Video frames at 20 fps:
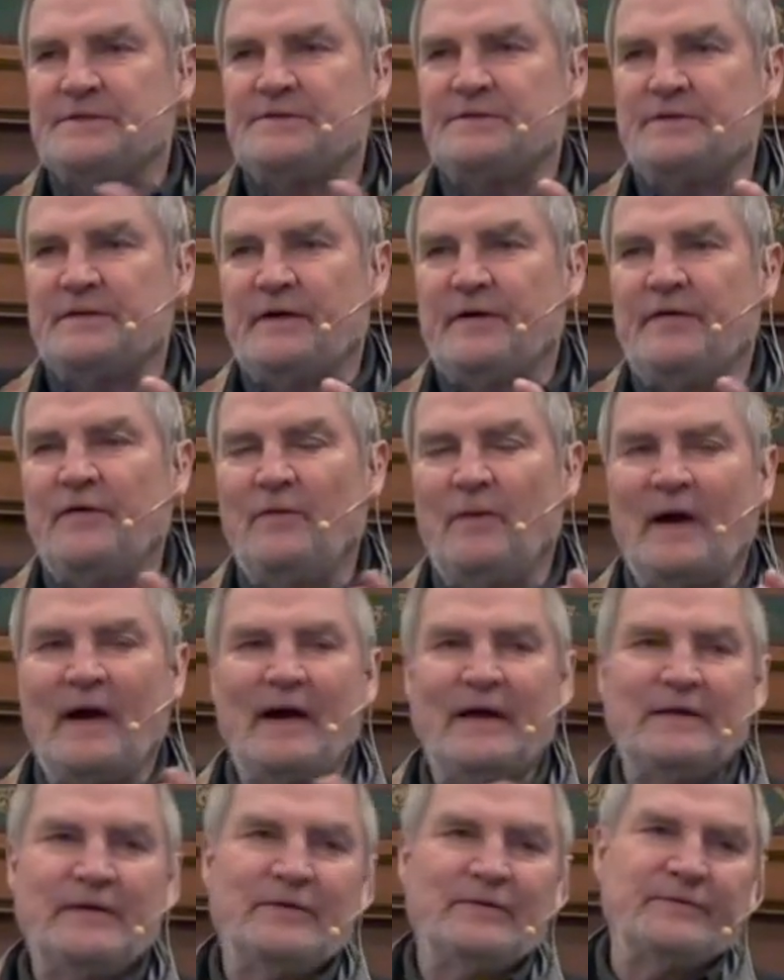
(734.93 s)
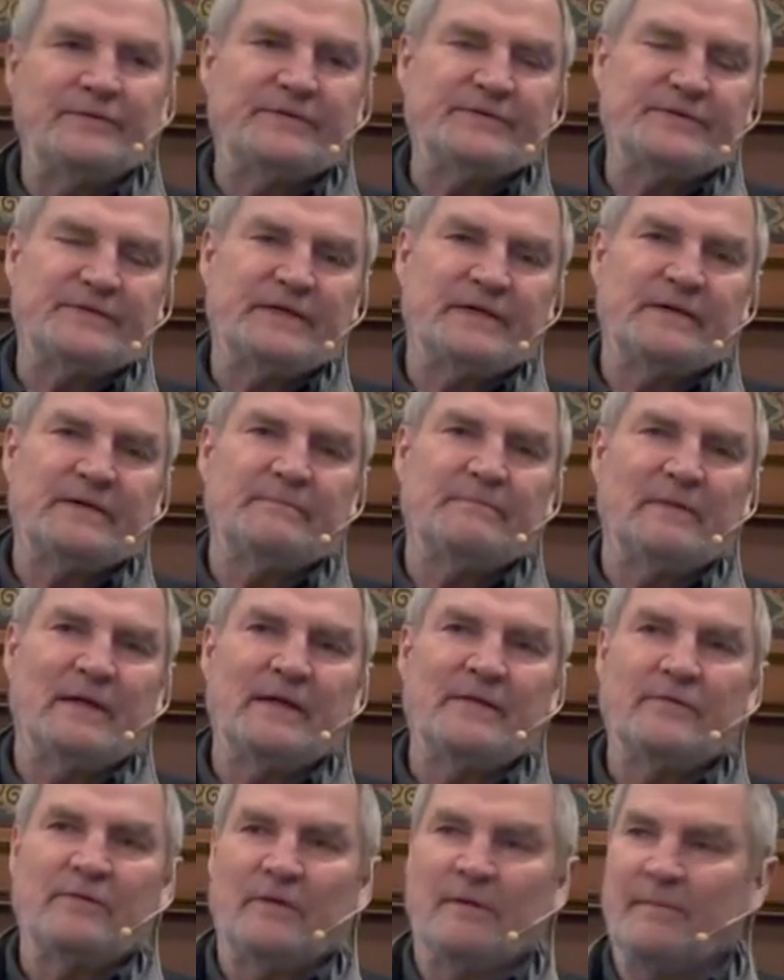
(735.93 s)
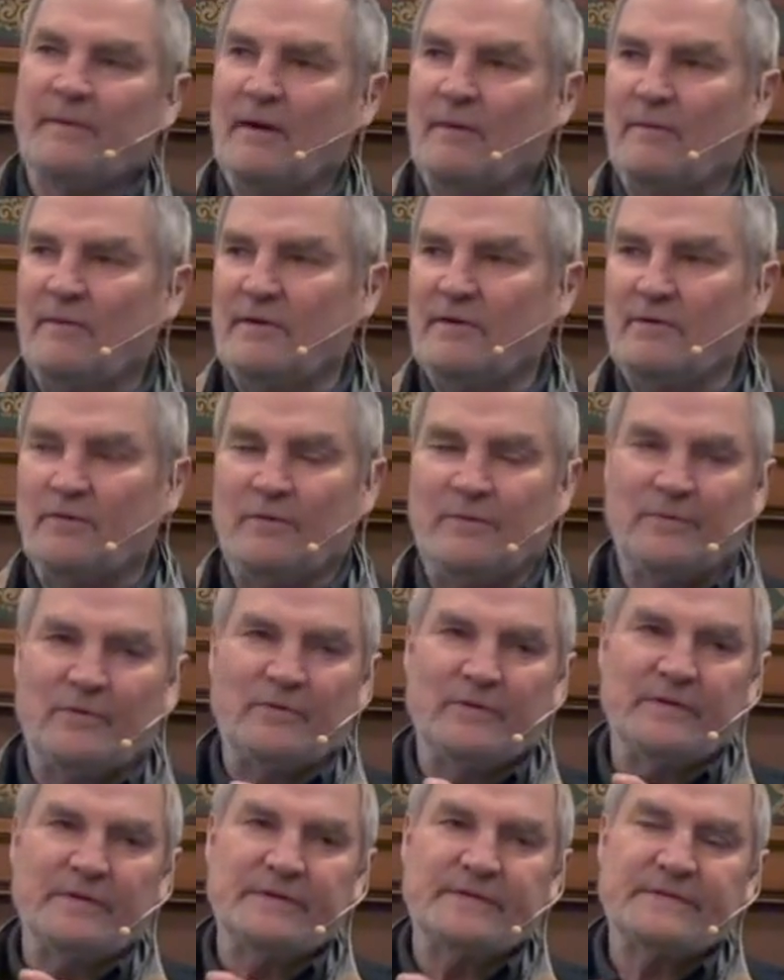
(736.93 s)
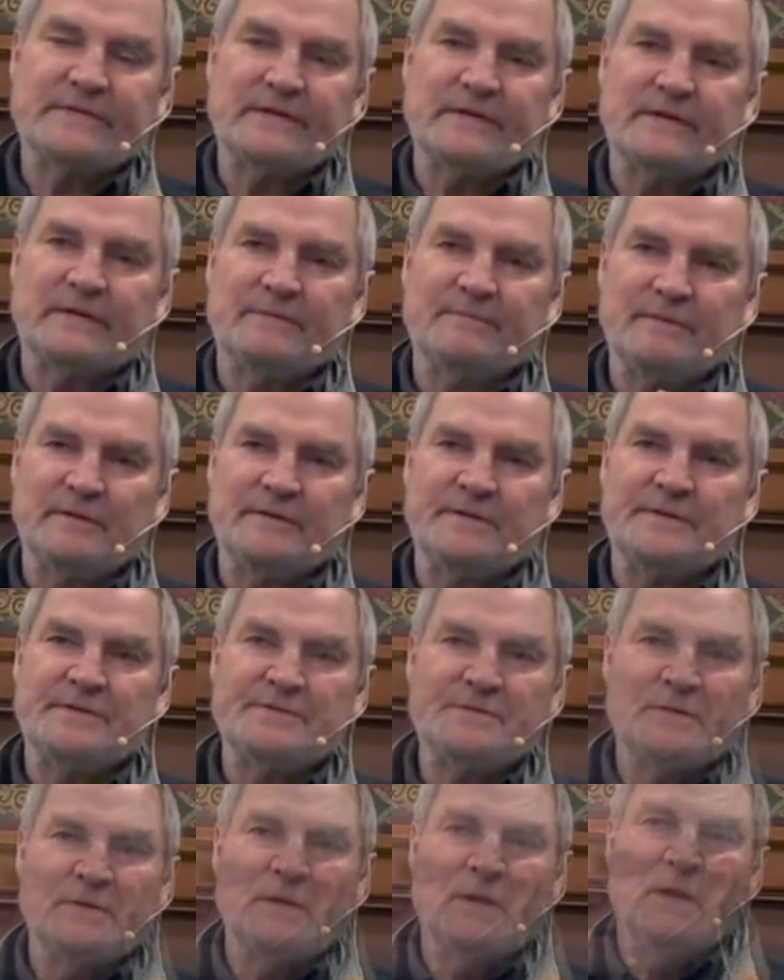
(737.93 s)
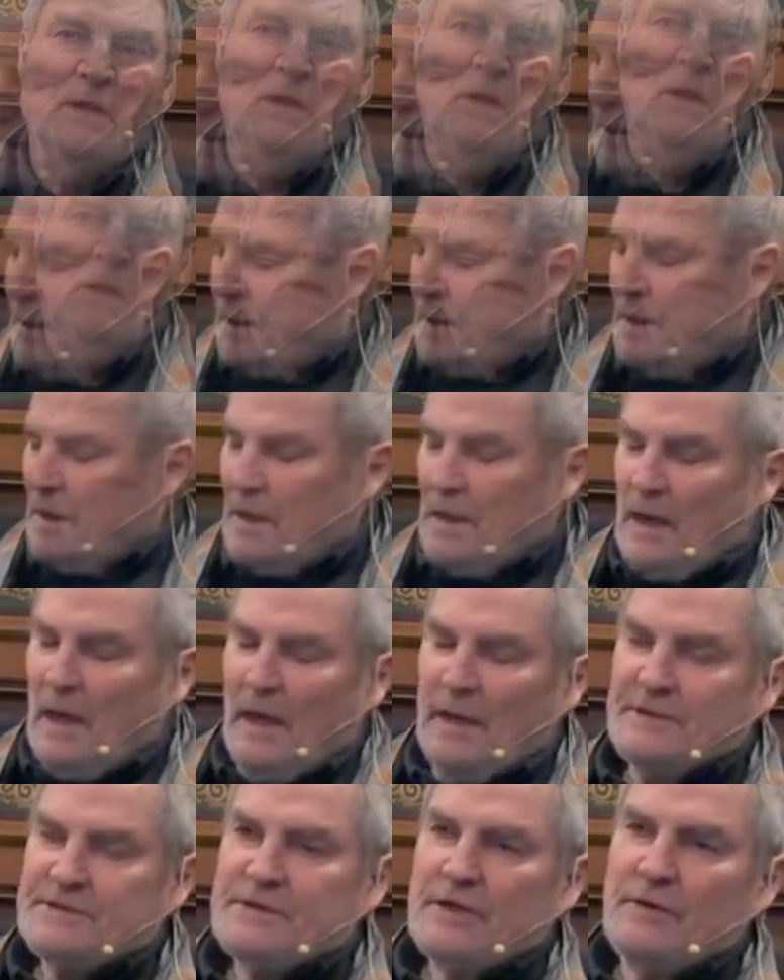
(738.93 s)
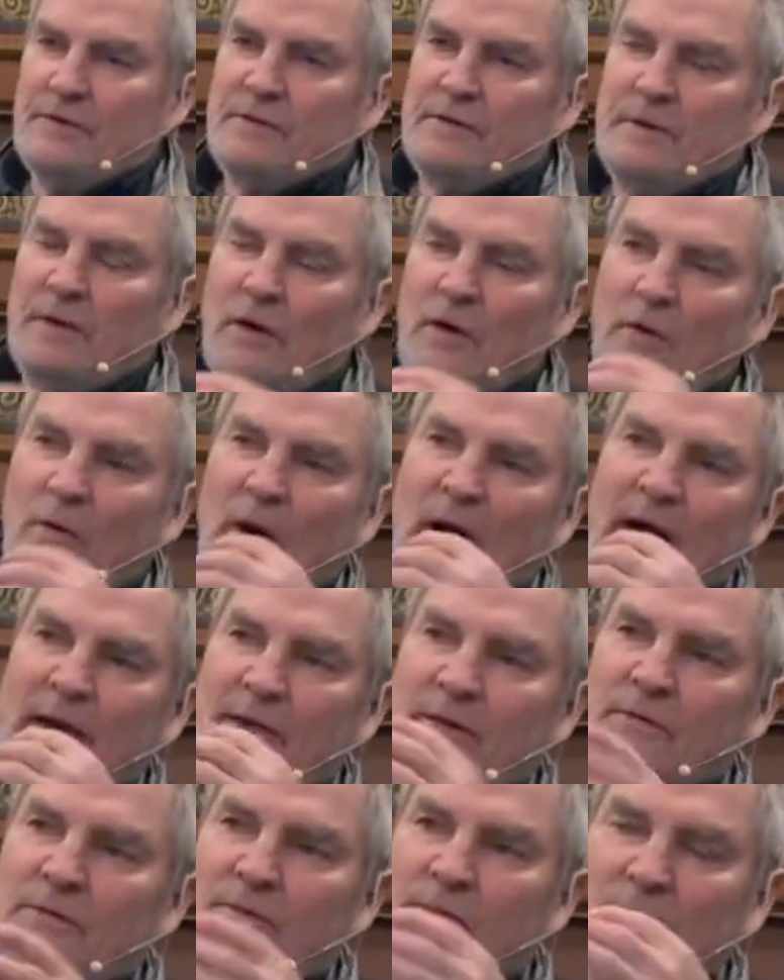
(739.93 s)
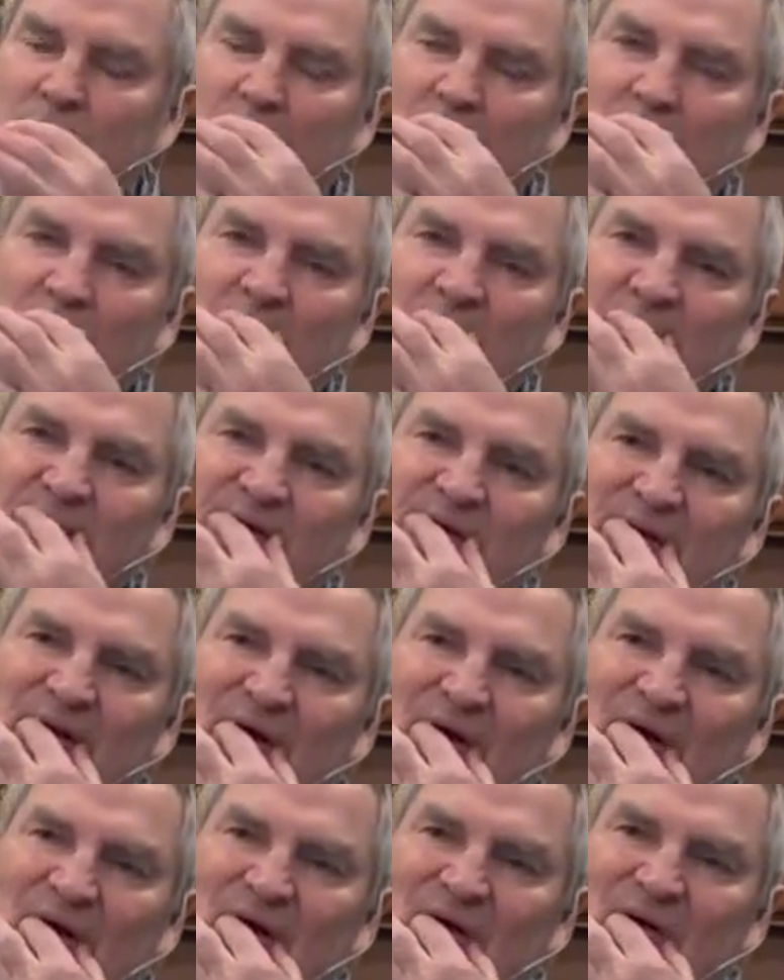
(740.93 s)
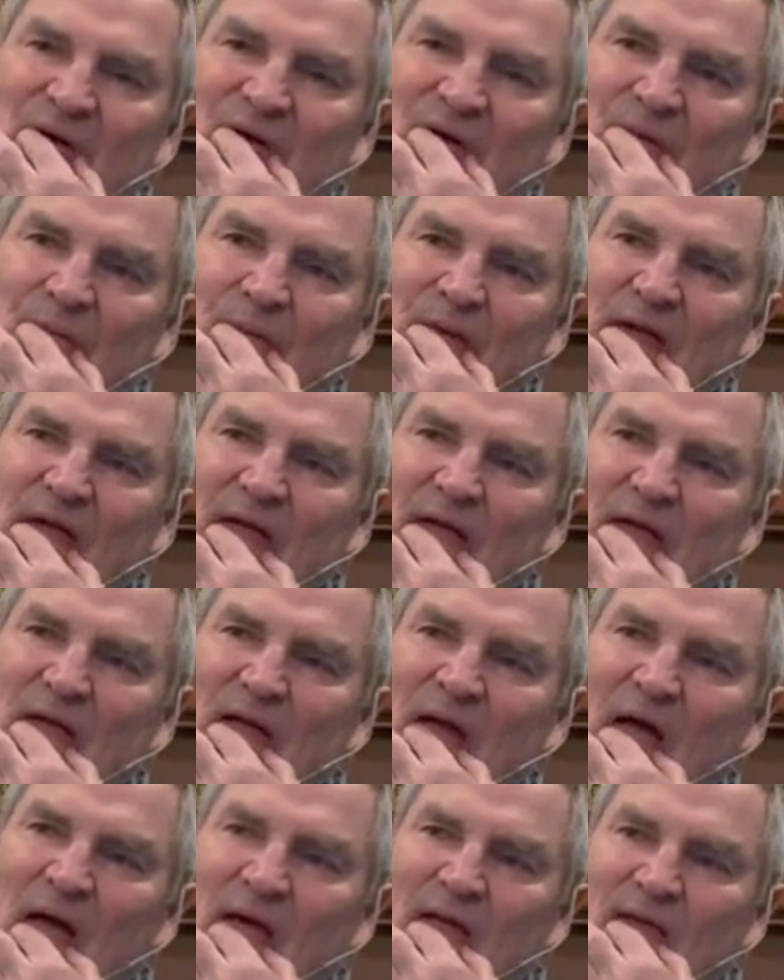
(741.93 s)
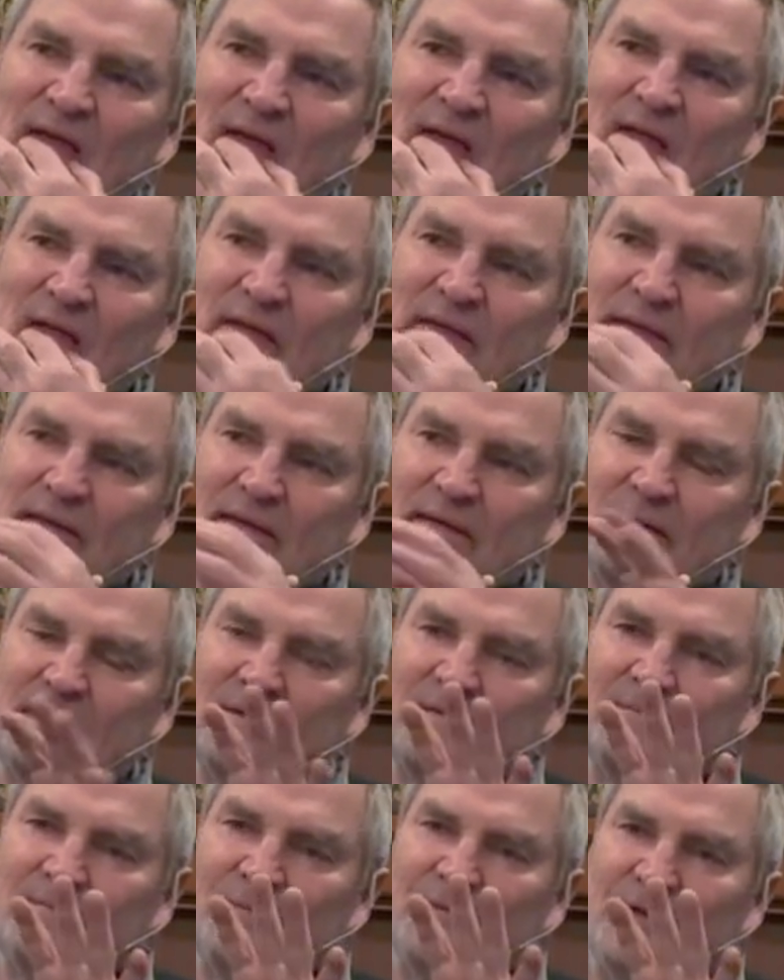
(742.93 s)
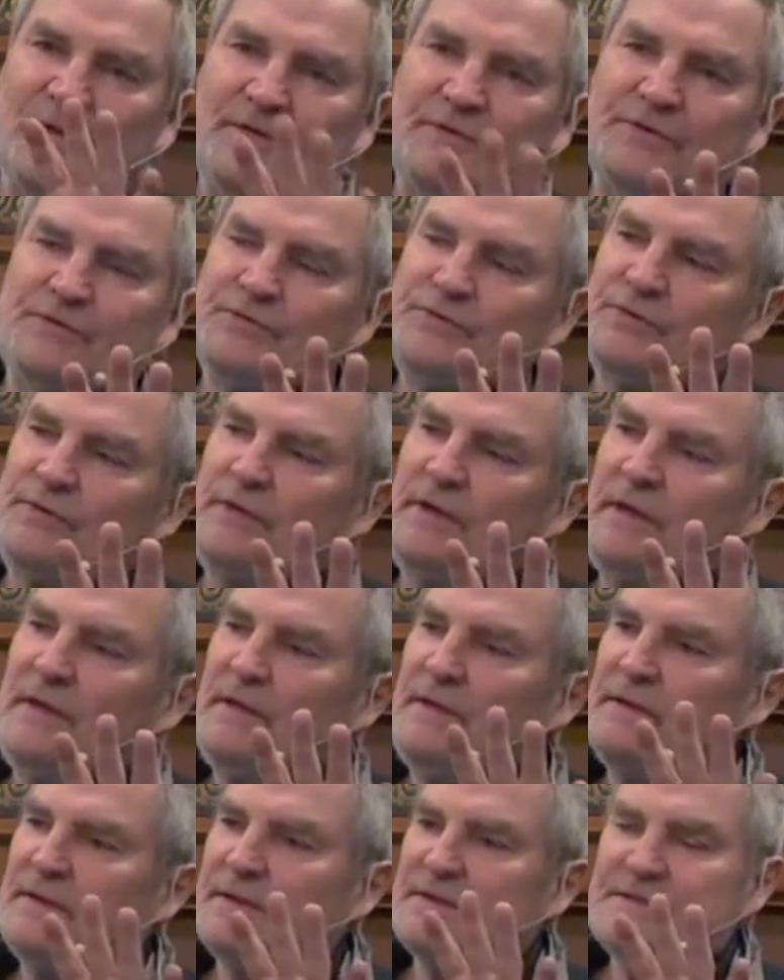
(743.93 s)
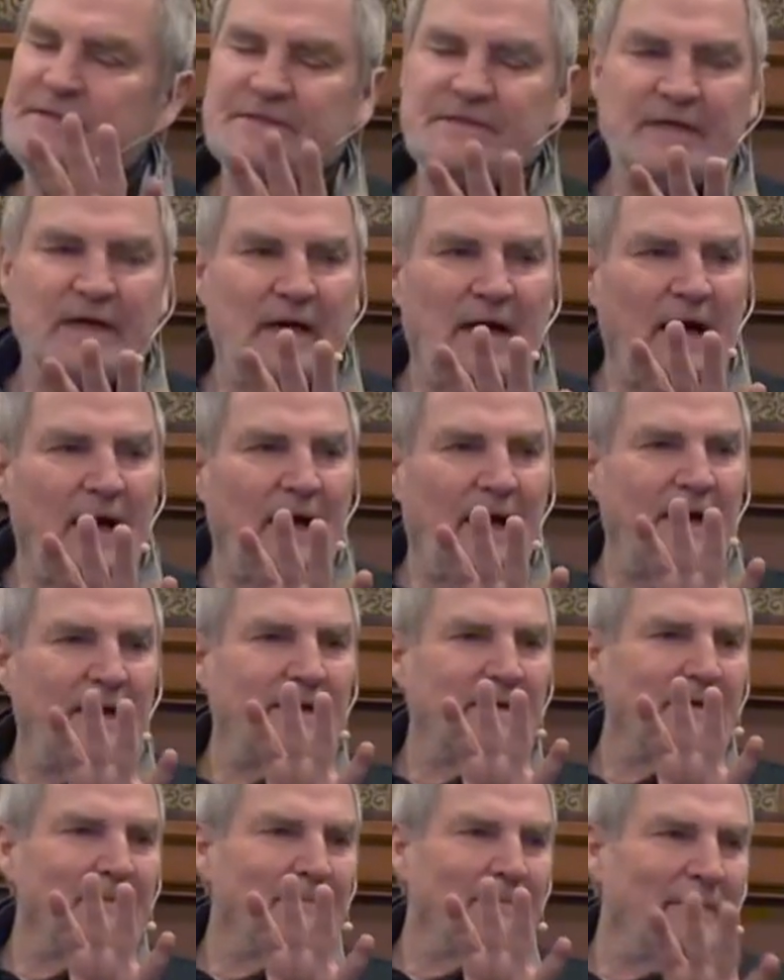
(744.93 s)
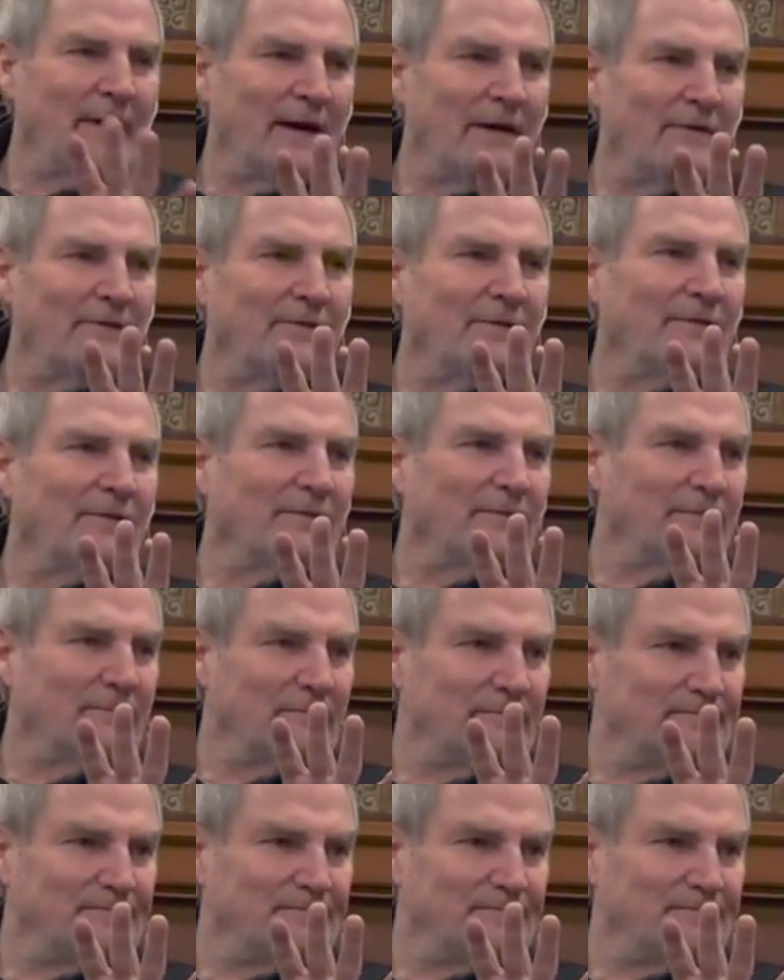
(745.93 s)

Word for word: do that. Who are you? And you start blathering about where you were born. It's like, please. And so, who are you? And but he liked the tree, the sky, the mountain.